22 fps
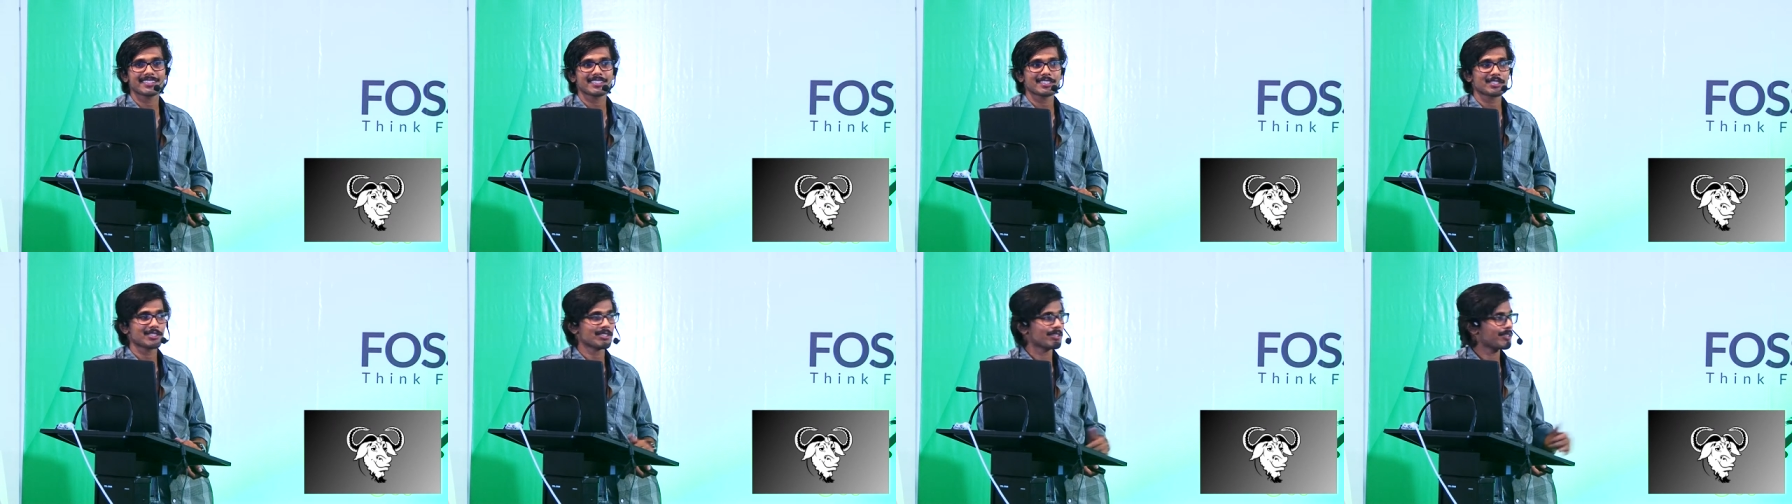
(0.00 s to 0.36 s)

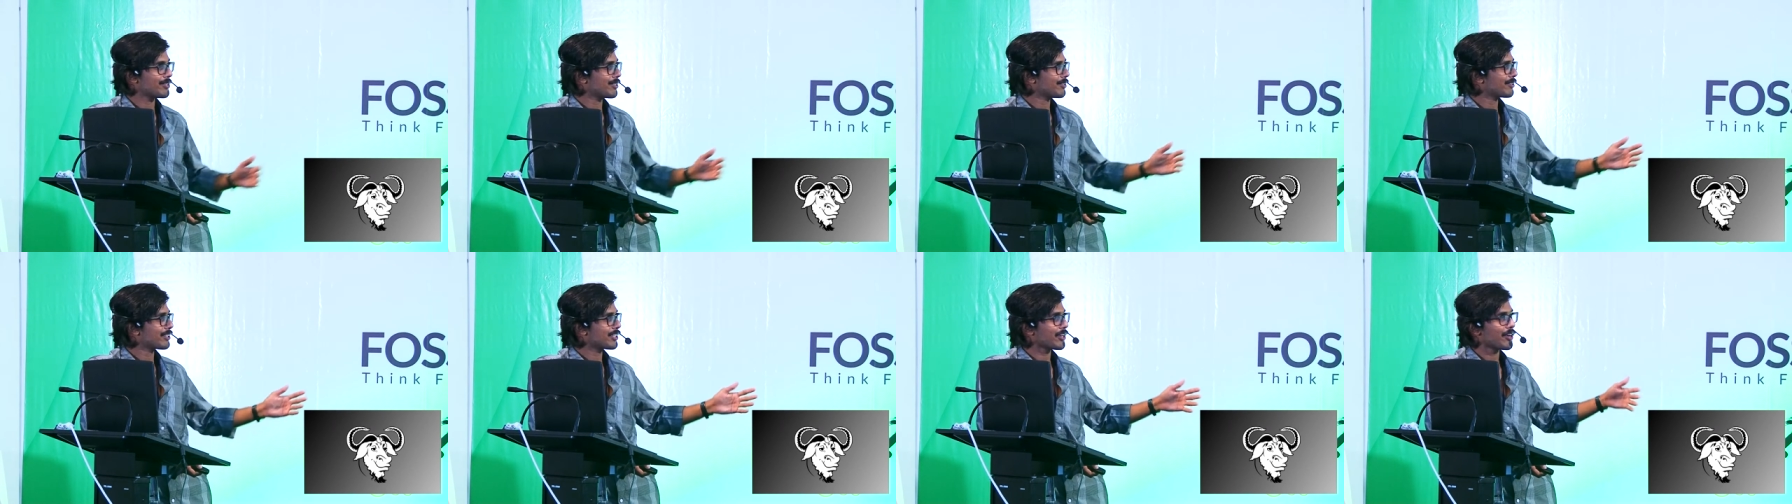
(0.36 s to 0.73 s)

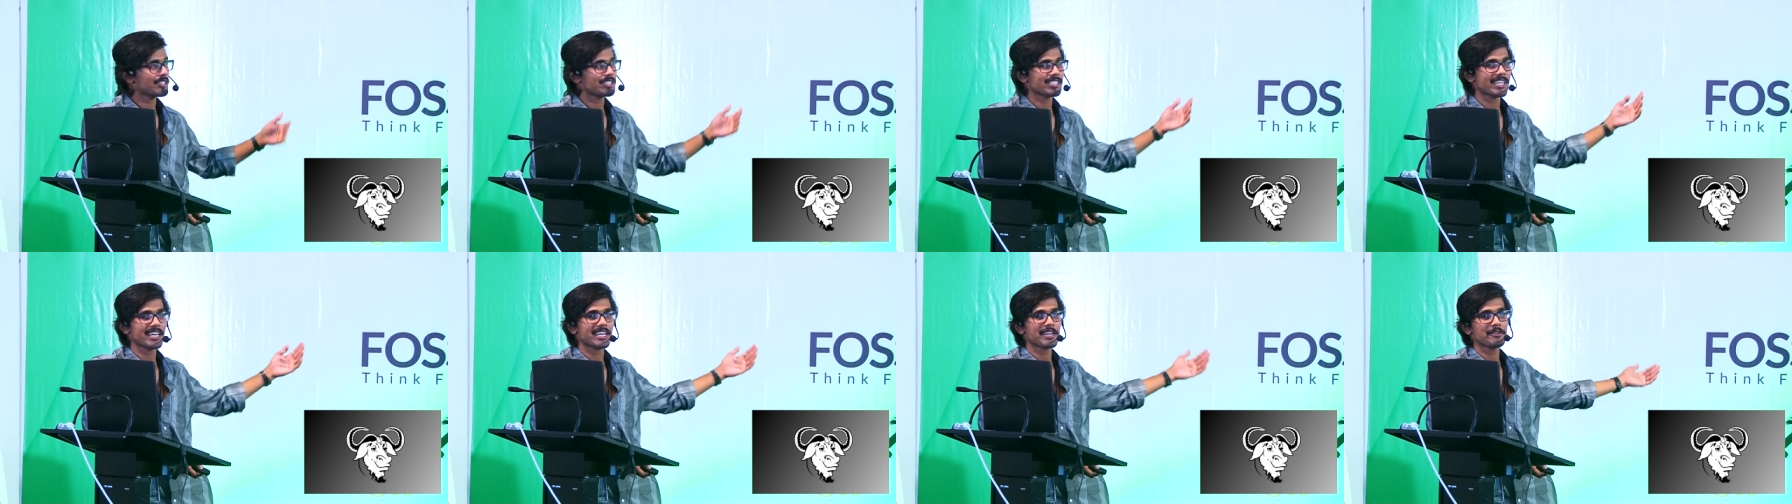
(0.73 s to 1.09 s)
So we cannot
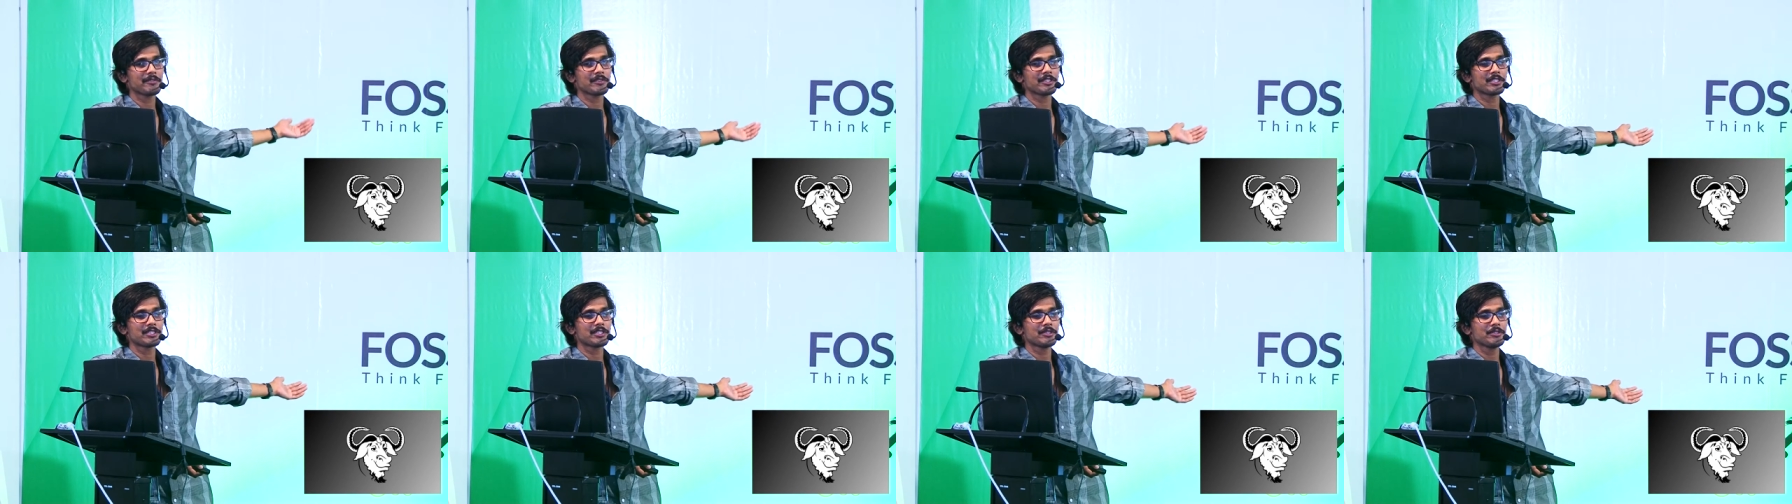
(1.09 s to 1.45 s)
share it
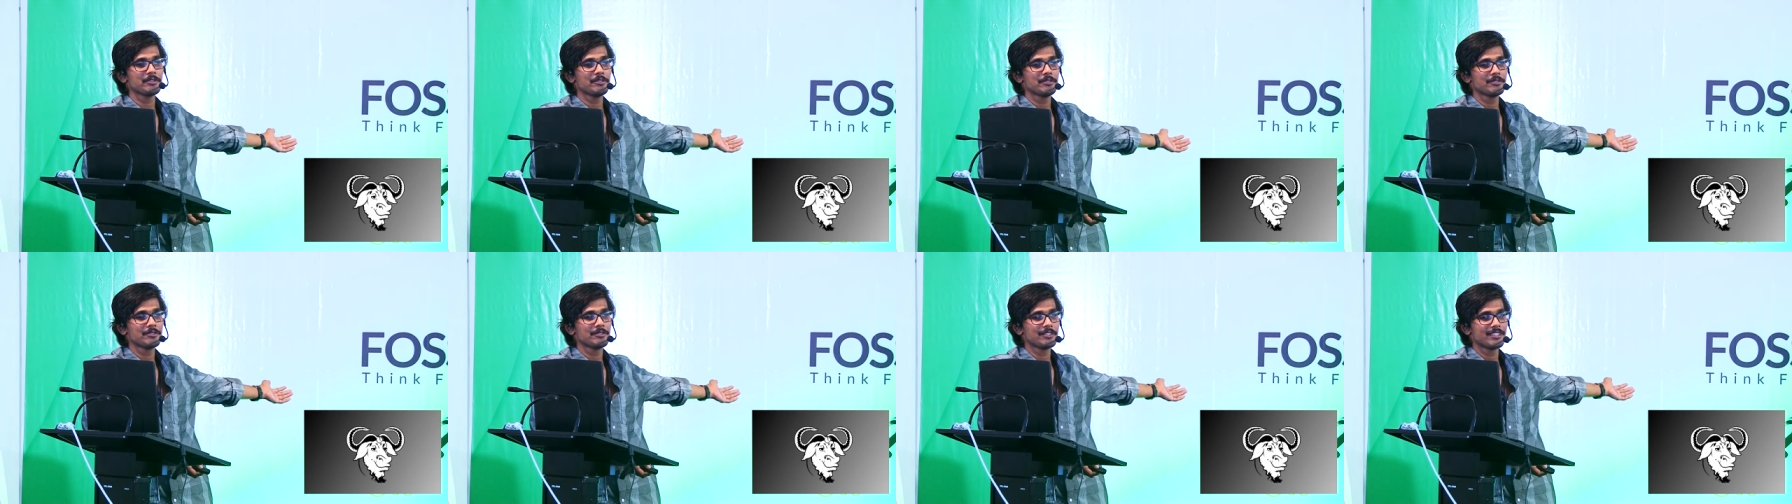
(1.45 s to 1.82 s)
with
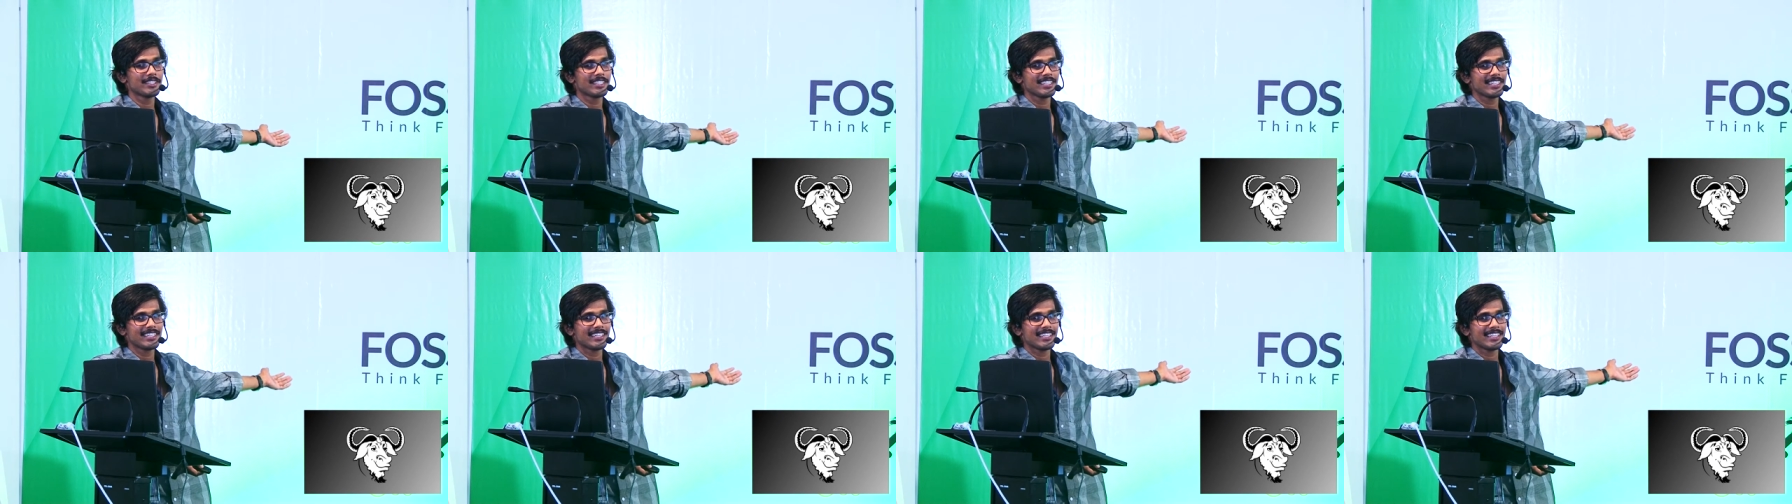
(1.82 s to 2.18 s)
you.
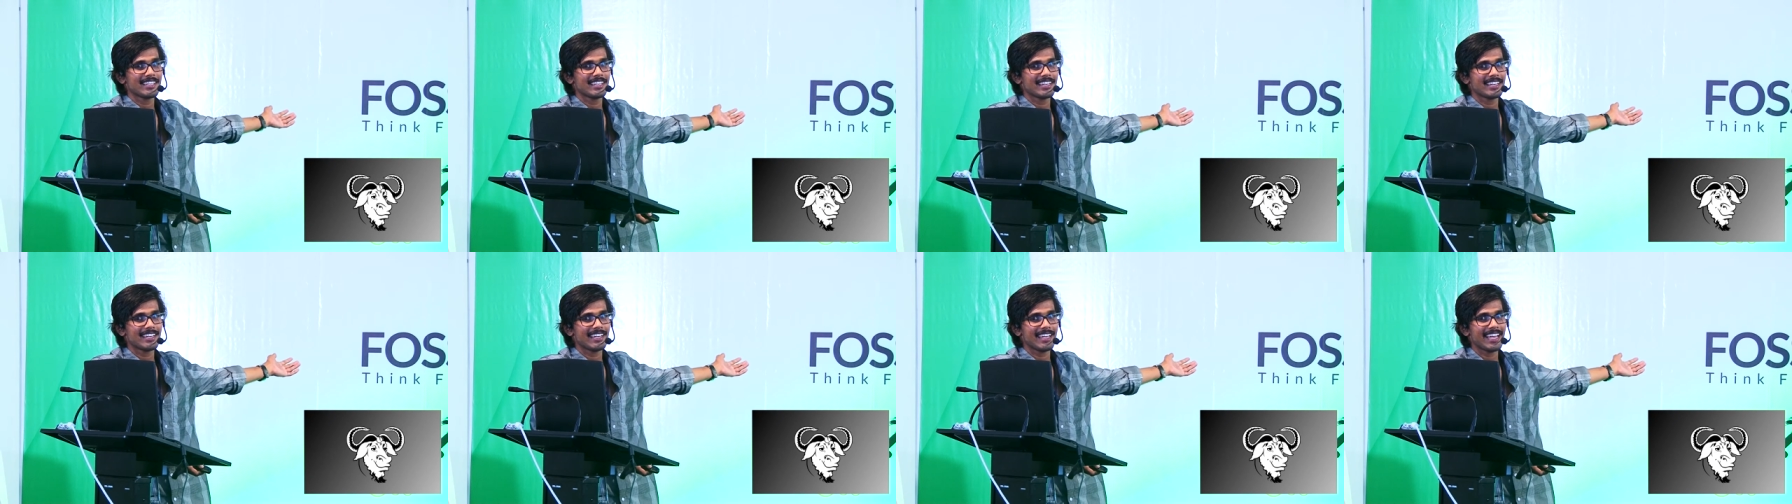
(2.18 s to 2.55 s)

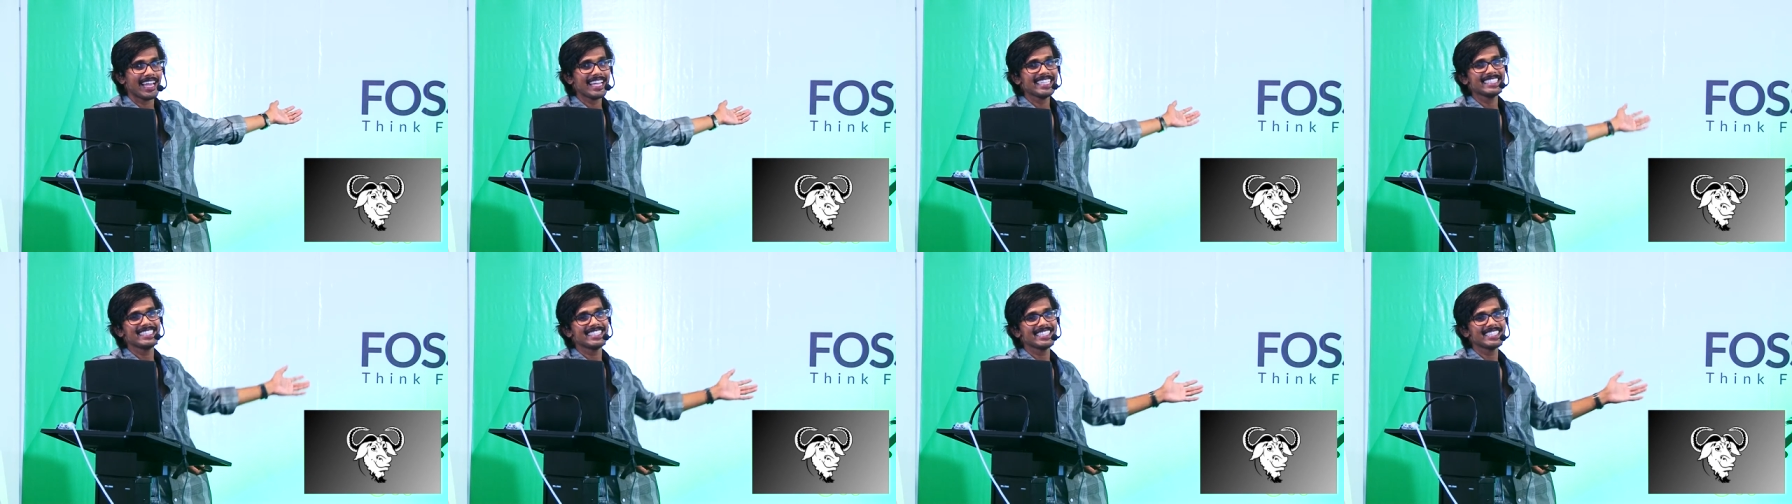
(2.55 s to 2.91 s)

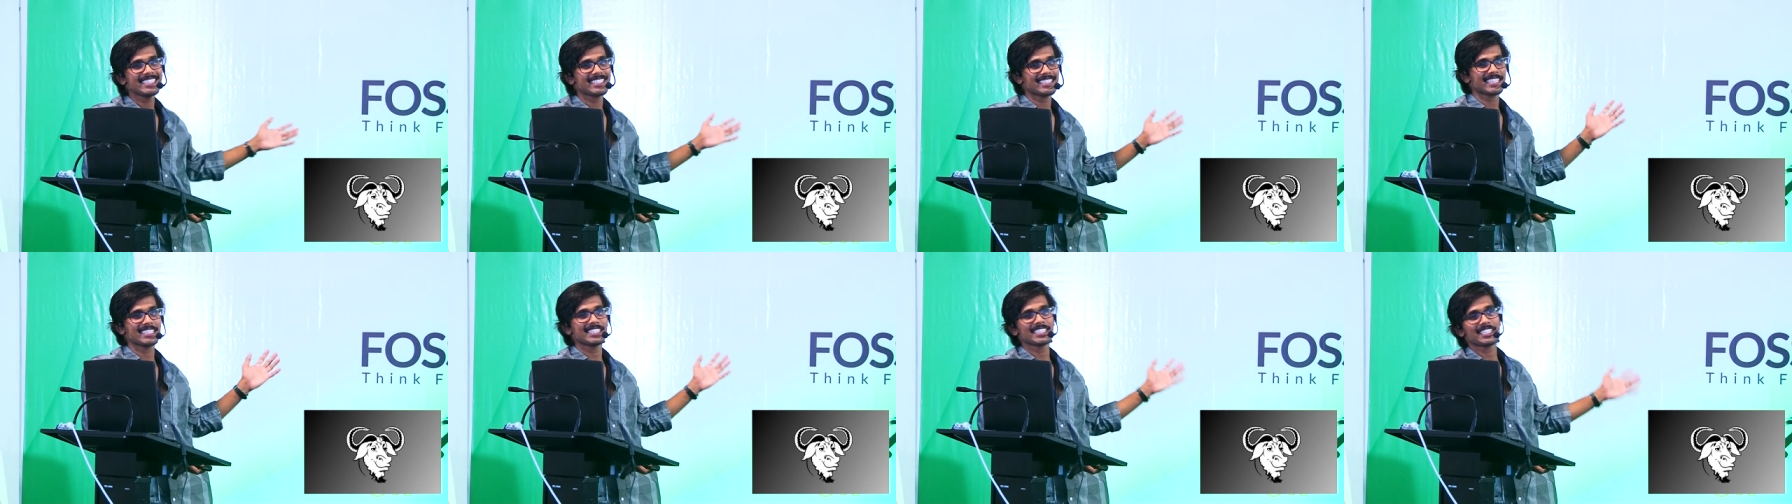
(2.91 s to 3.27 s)
And this
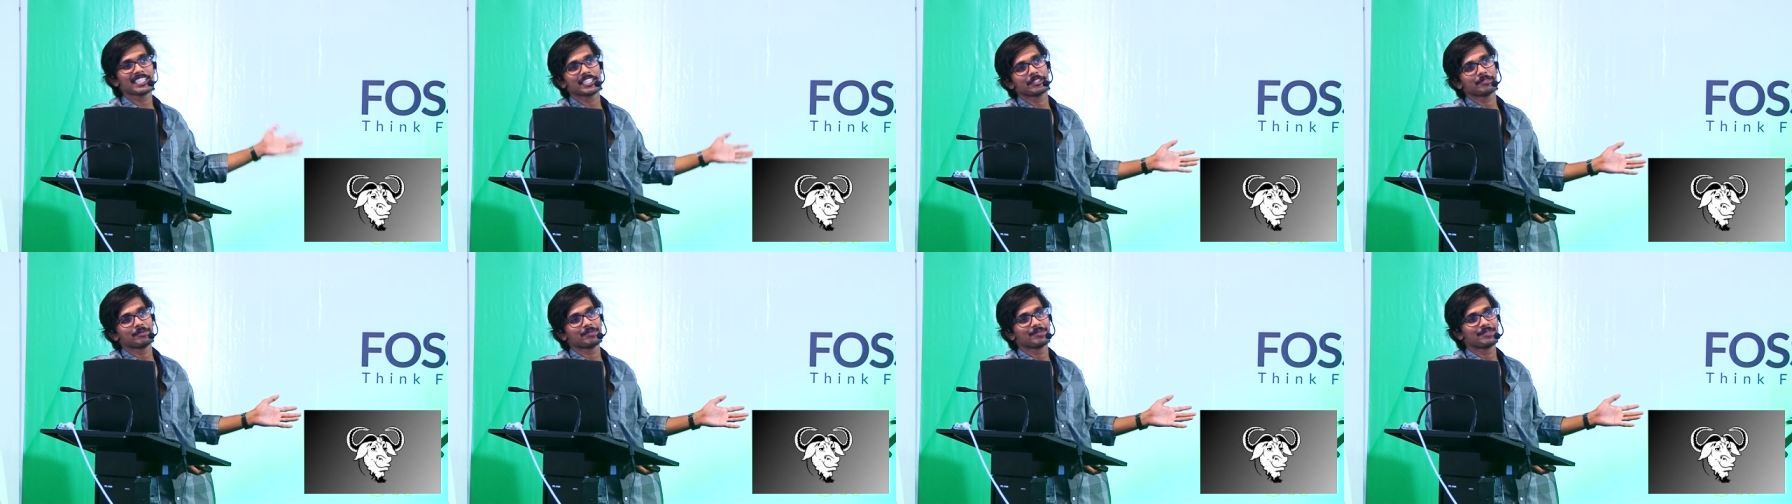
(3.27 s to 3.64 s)
cringed
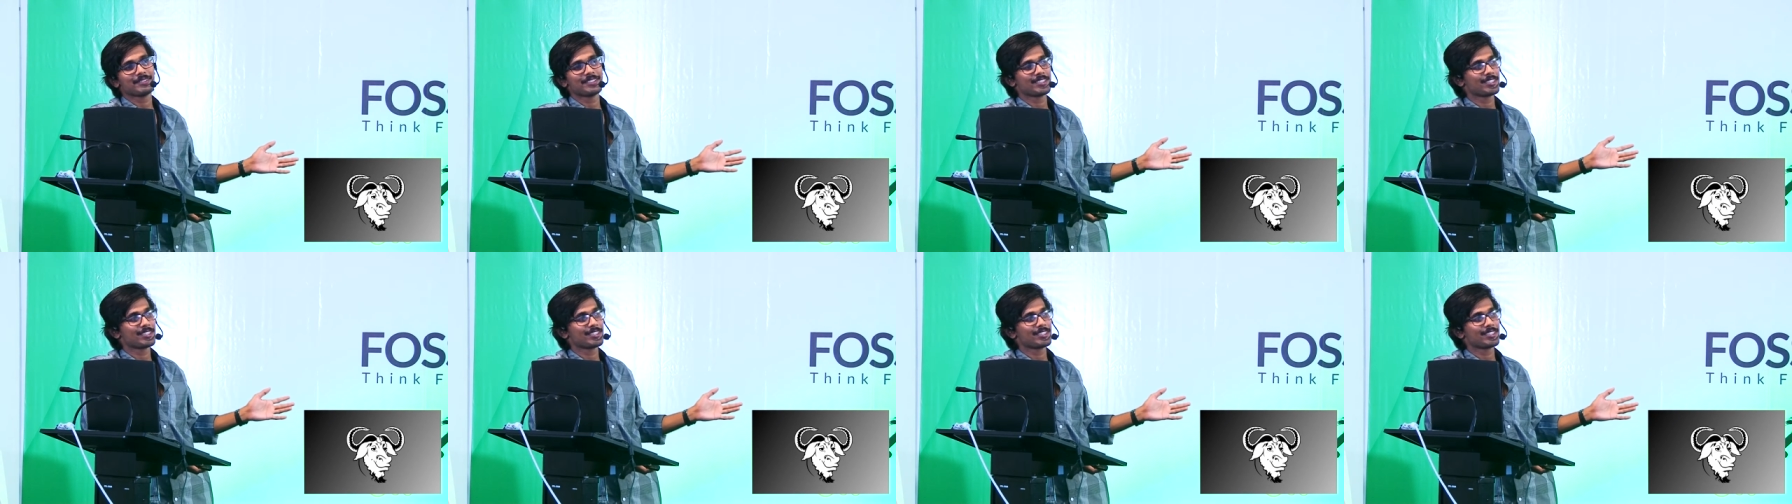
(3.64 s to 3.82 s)
him.